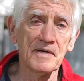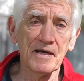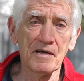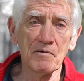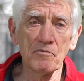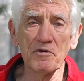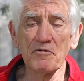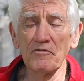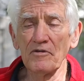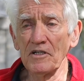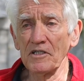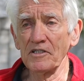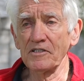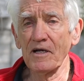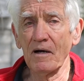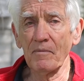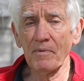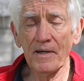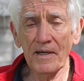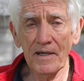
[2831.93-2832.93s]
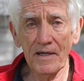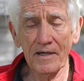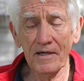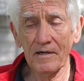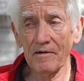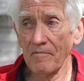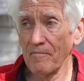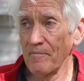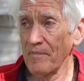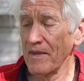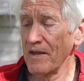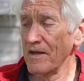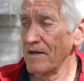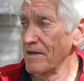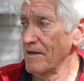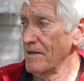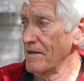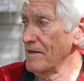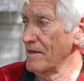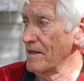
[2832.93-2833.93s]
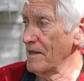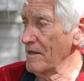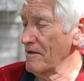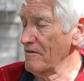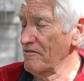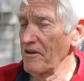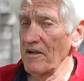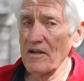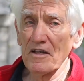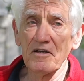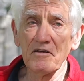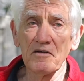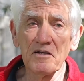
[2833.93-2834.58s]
and we finished up here. Fairly